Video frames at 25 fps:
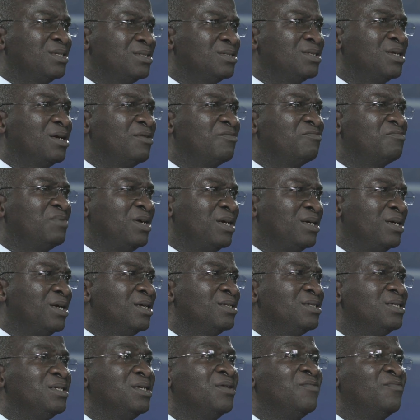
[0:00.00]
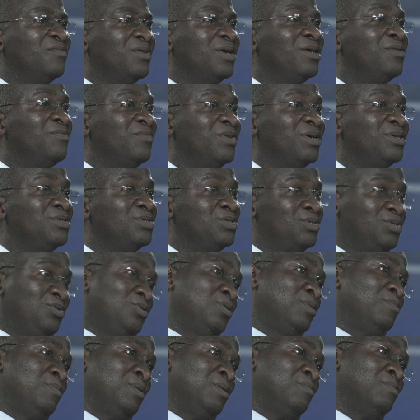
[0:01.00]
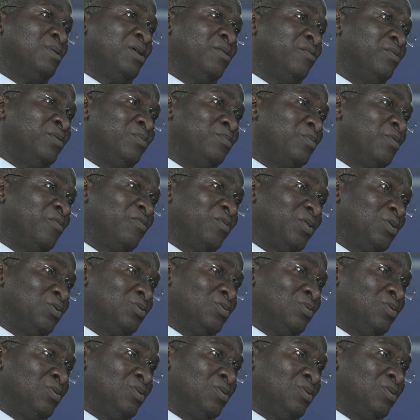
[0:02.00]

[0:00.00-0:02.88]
served by getting a very, very senior member of the profession.